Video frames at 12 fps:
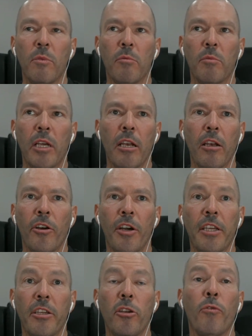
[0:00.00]

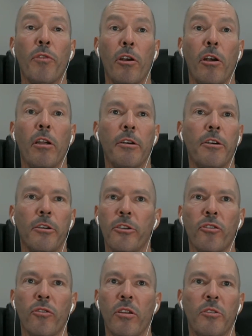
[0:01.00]
learning. They're learners.
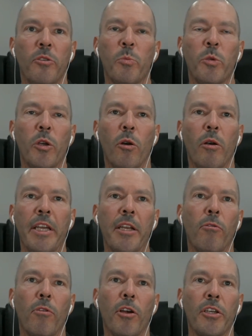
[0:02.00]
So there's, in
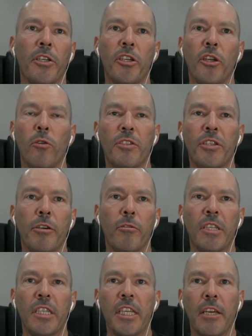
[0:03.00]
around, 0
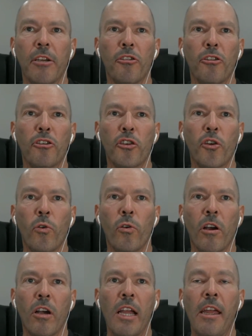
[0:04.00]
to 10 on their
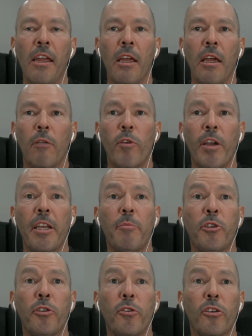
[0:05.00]
score, right
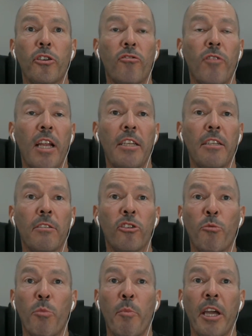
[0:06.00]
up to Australian
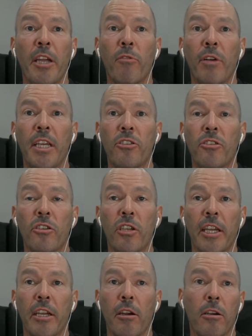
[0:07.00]
superbike racers
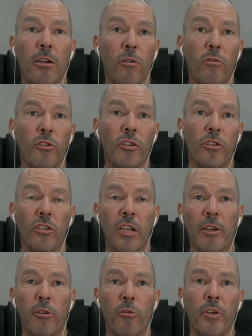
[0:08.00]
like our coaches,
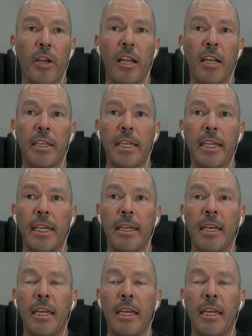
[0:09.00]
like Crew Halliday